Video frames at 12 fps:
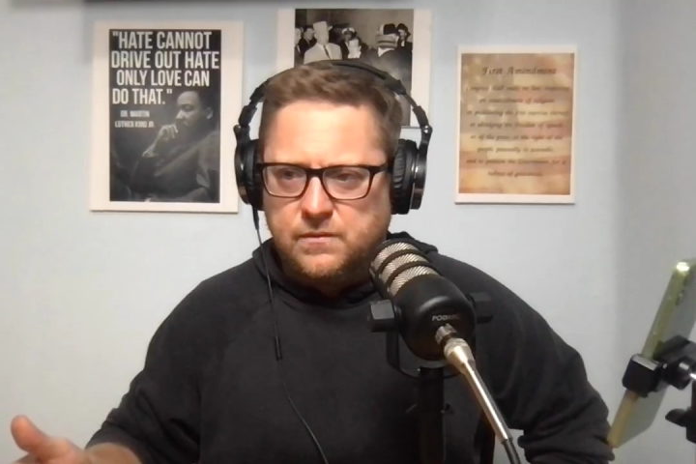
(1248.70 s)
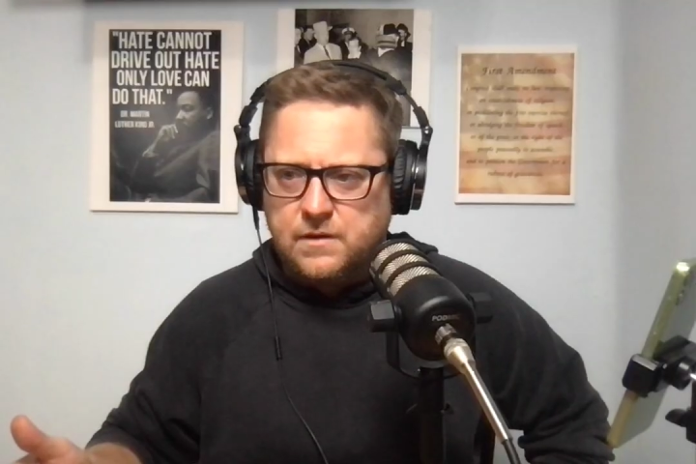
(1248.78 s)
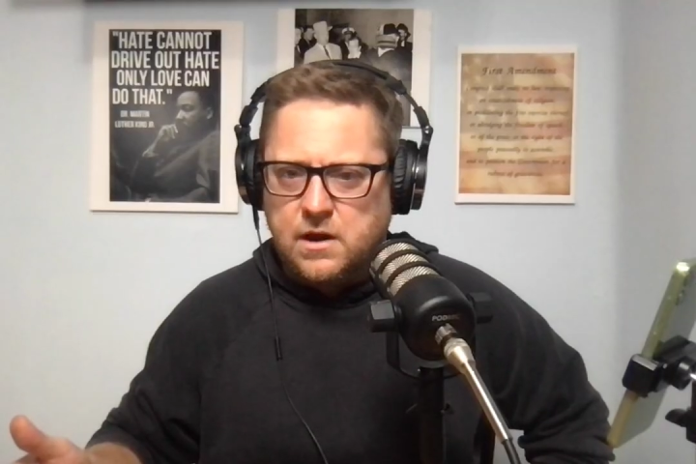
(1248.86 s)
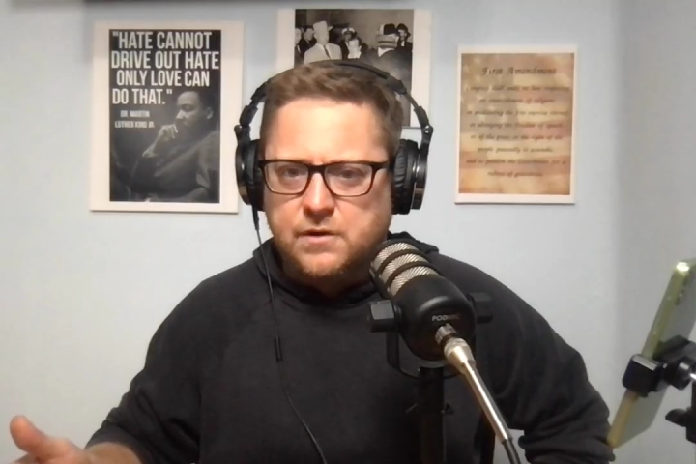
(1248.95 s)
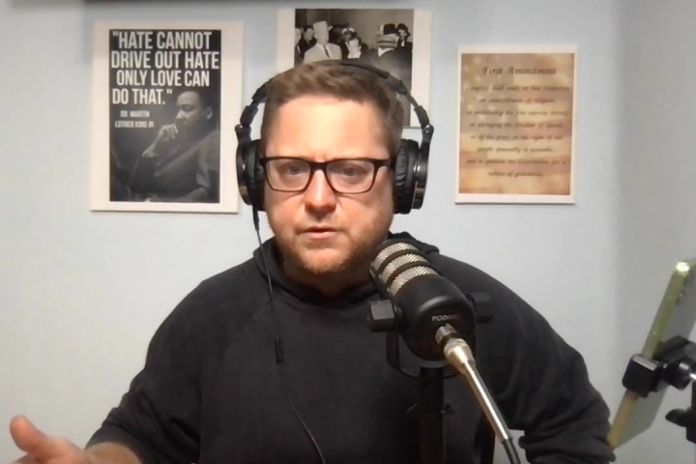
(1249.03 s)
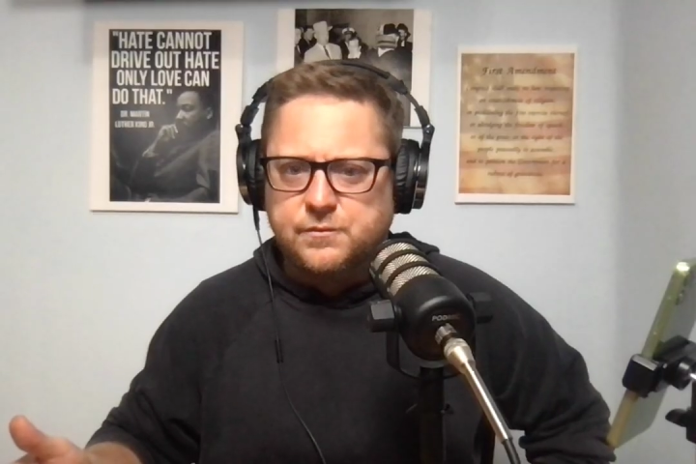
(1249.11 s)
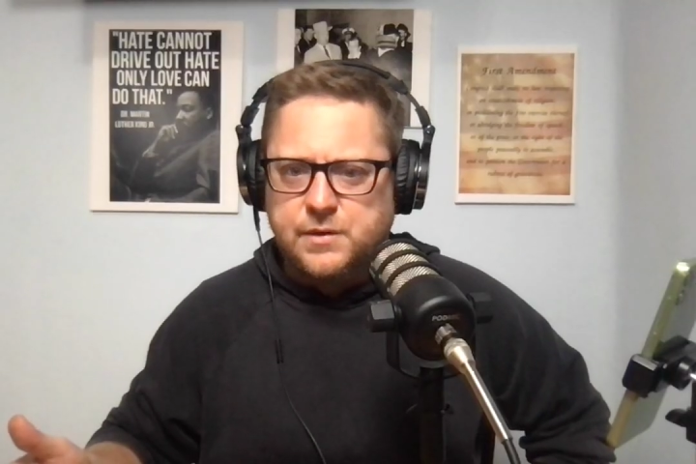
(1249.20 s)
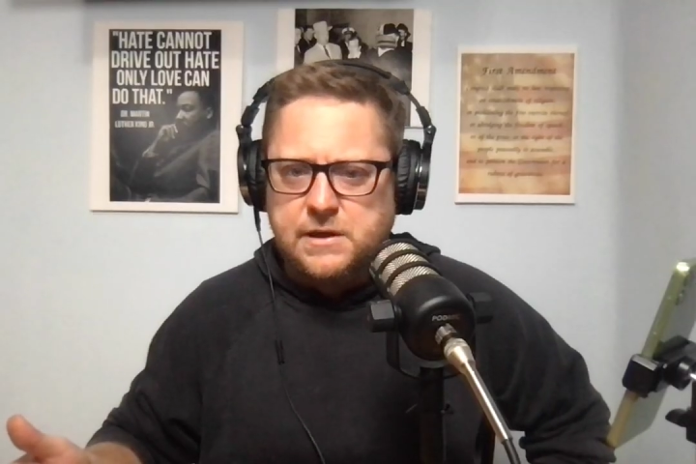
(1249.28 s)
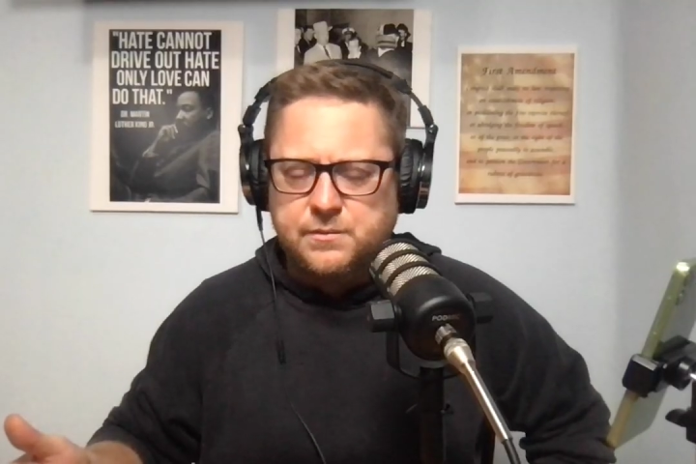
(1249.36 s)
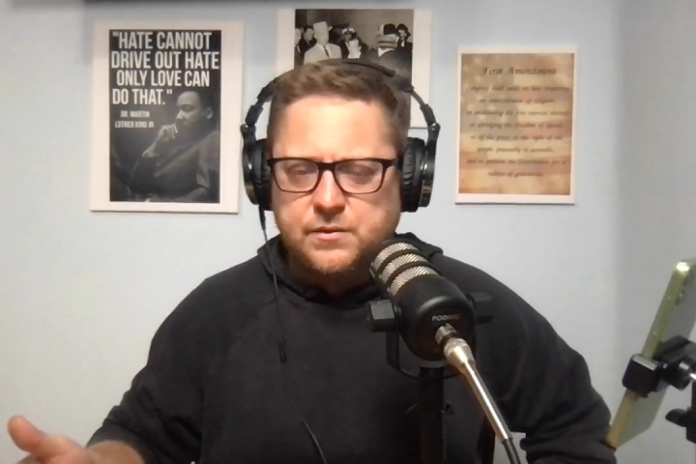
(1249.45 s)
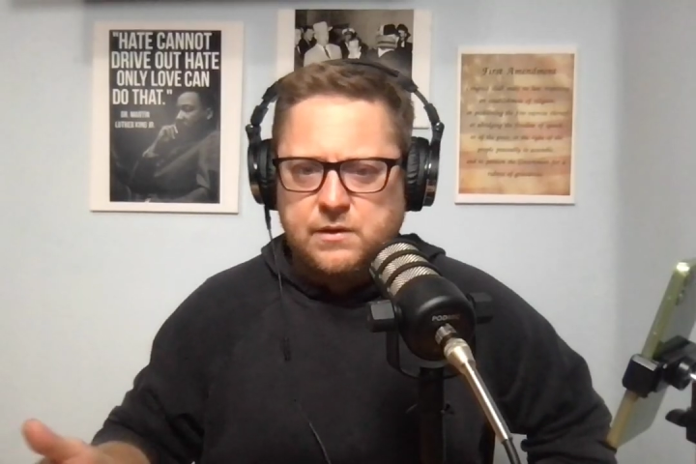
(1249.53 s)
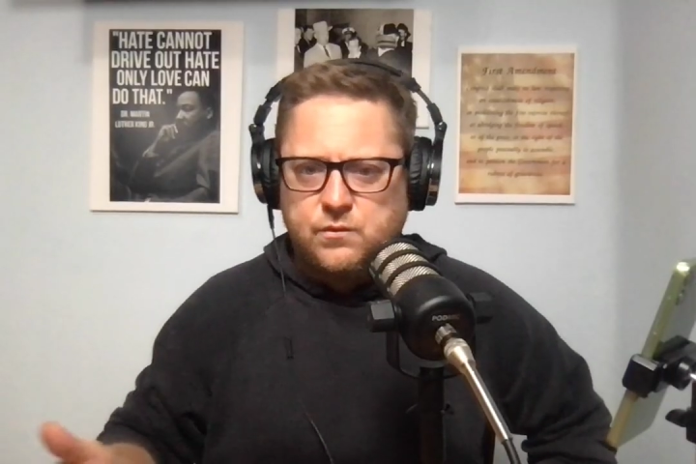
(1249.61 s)
other
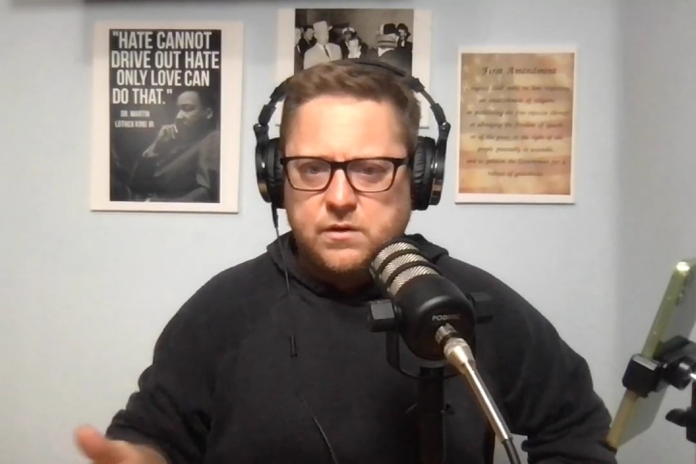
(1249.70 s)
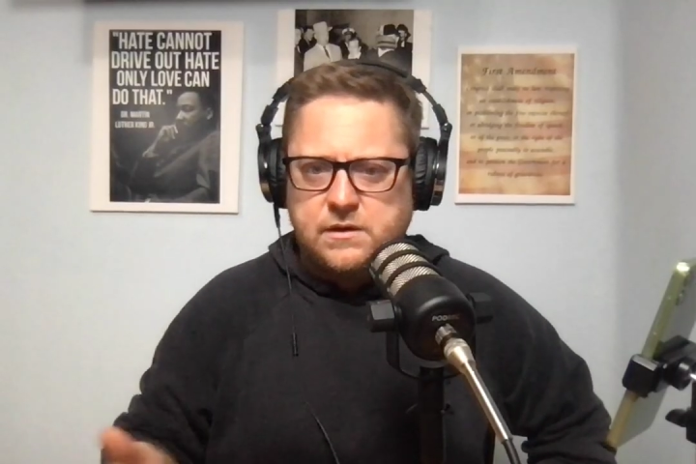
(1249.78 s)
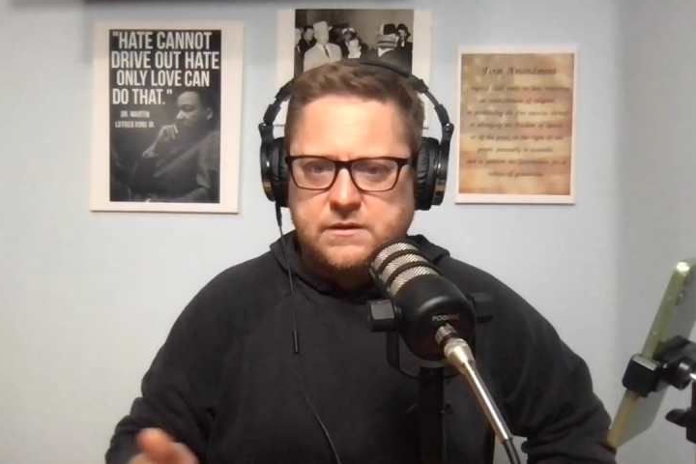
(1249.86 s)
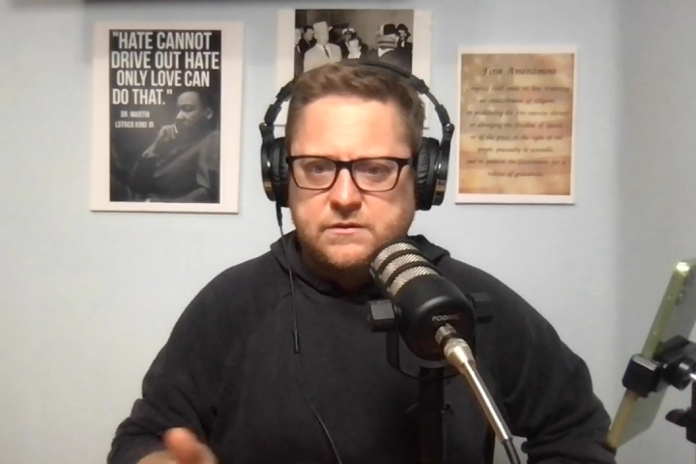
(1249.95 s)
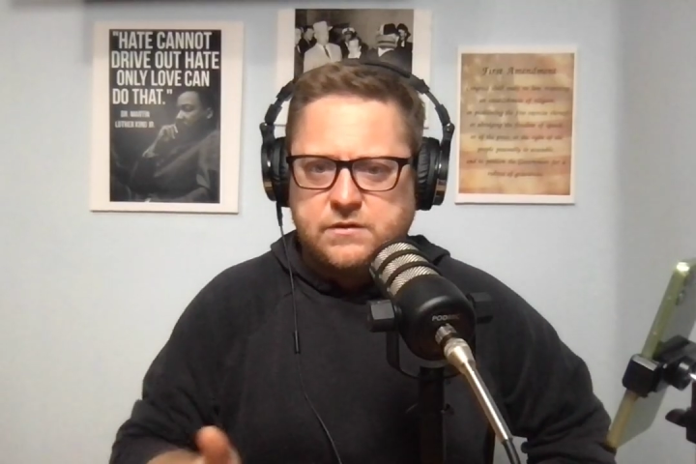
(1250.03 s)
people that wanted